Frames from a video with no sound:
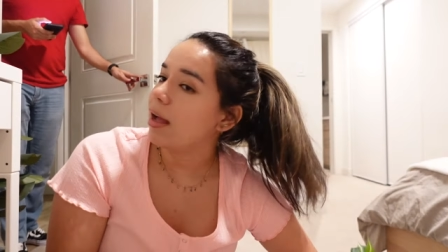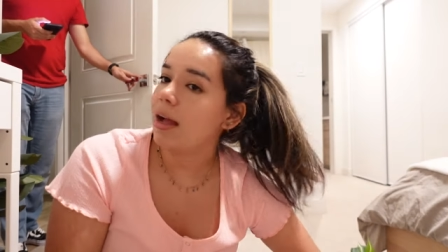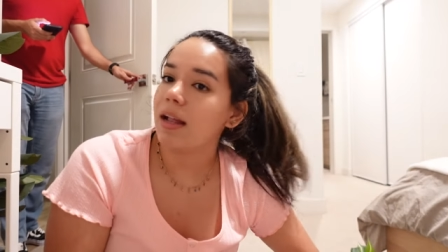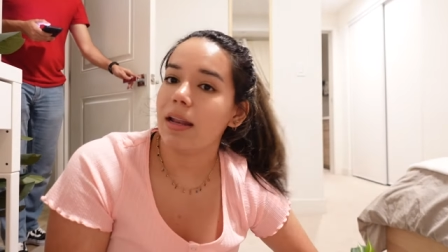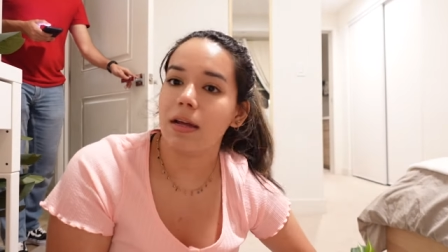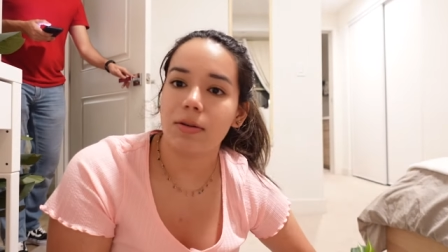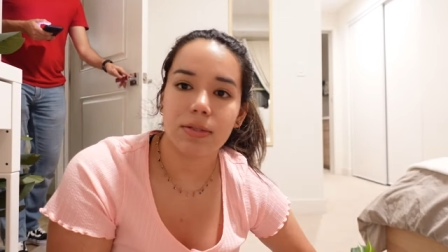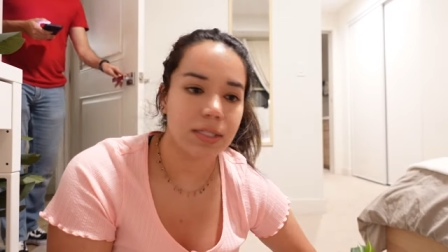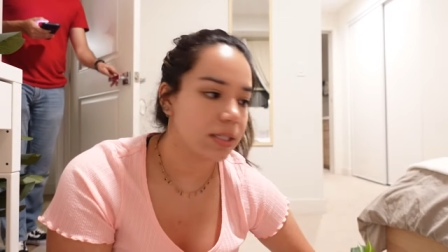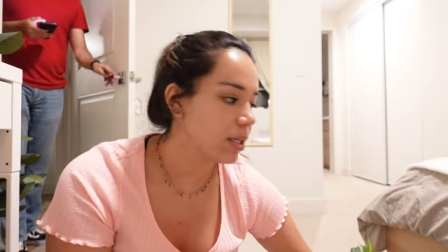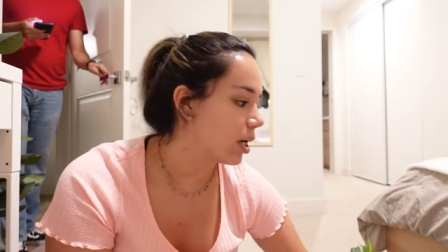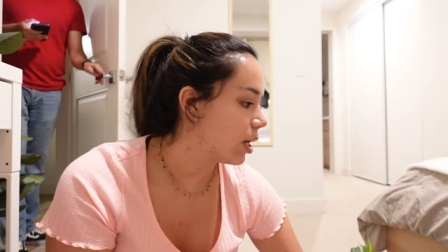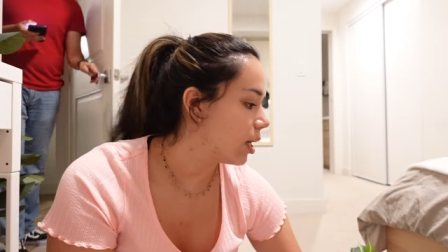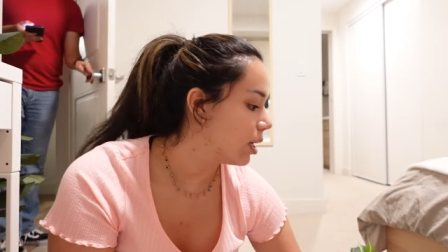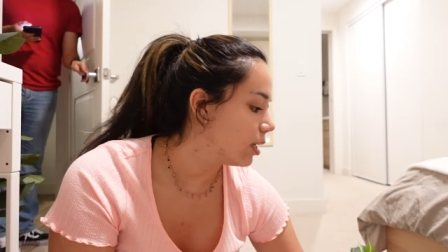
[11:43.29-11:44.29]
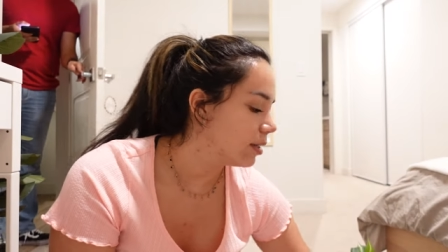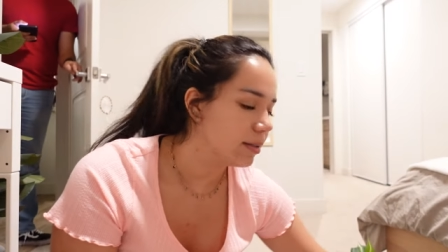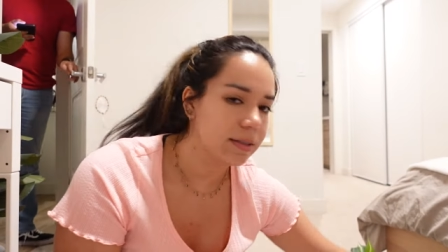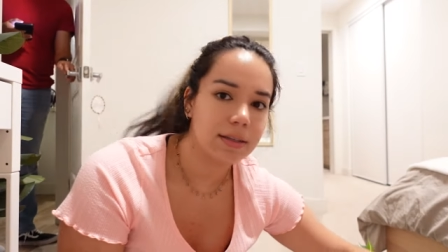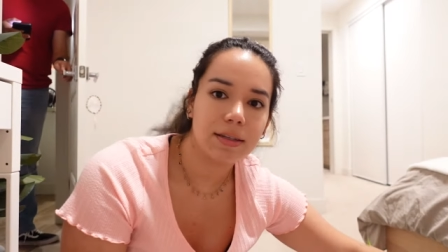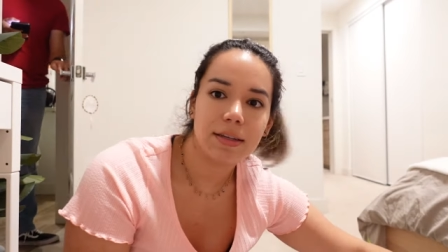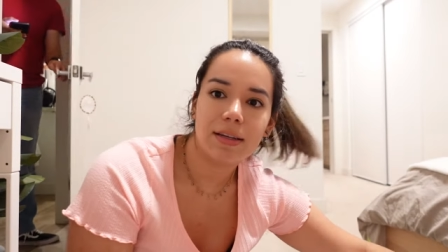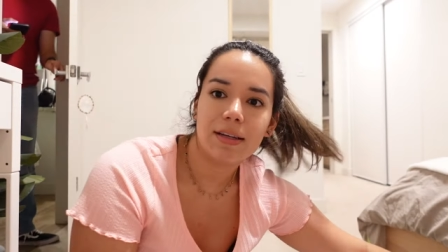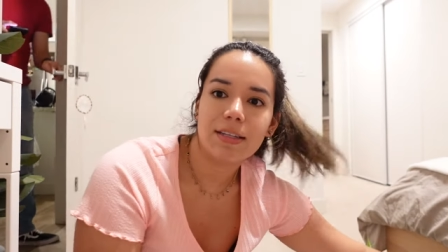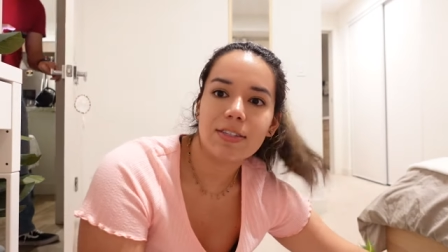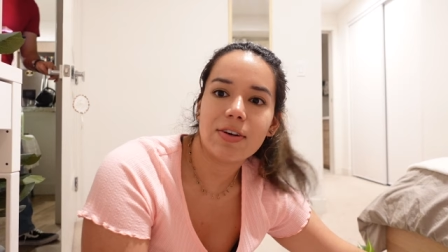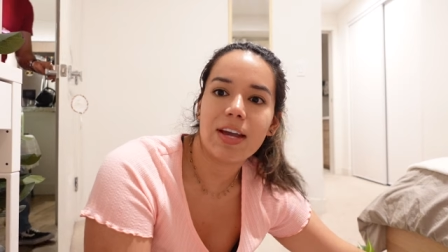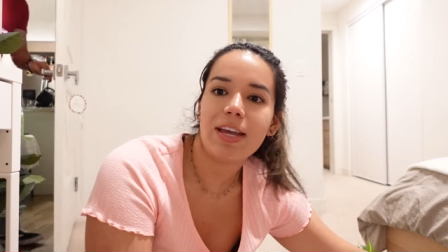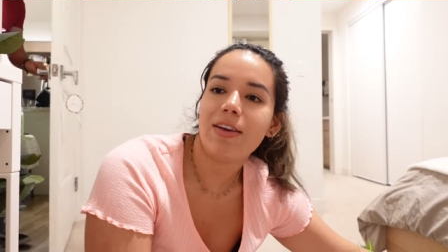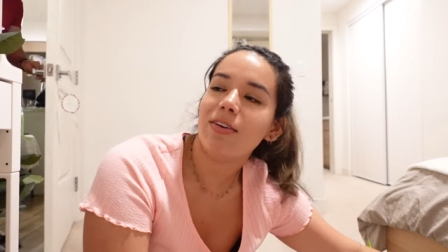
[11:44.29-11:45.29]
Hello, sir. It's
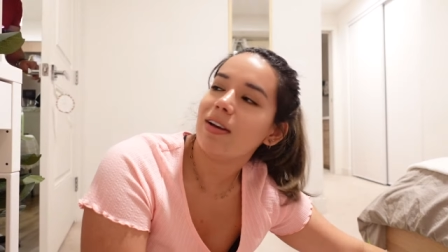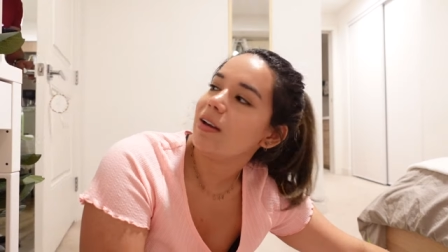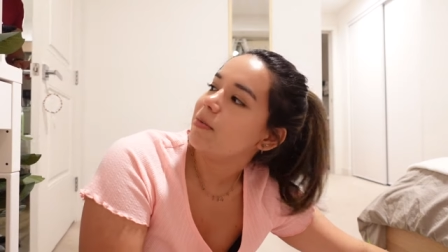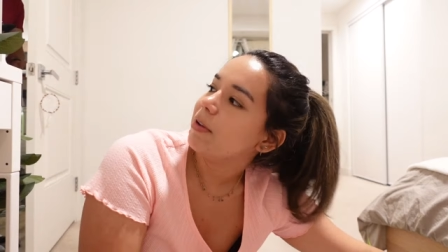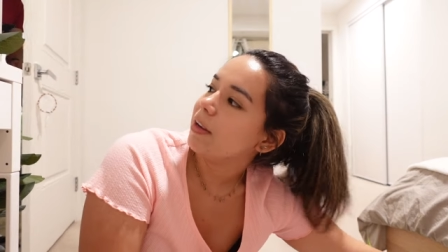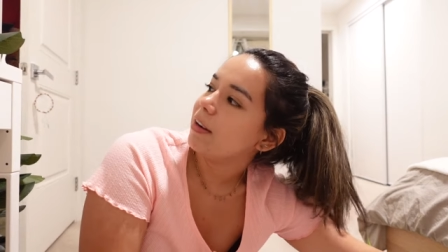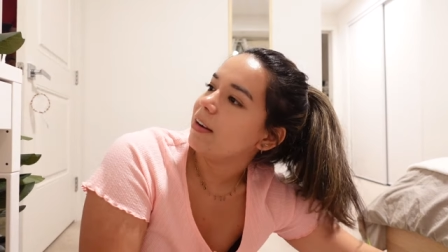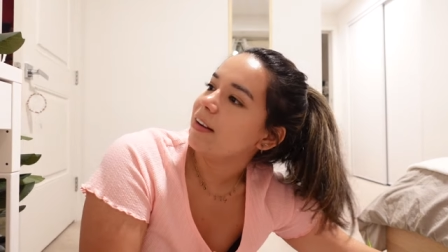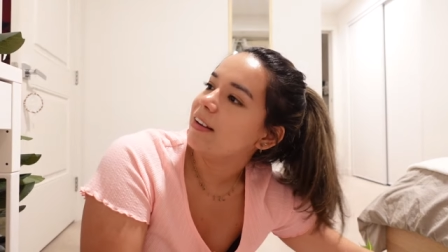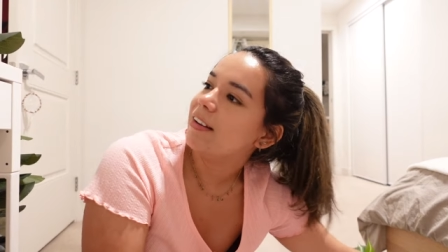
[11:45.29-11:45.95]
okay, you can come in.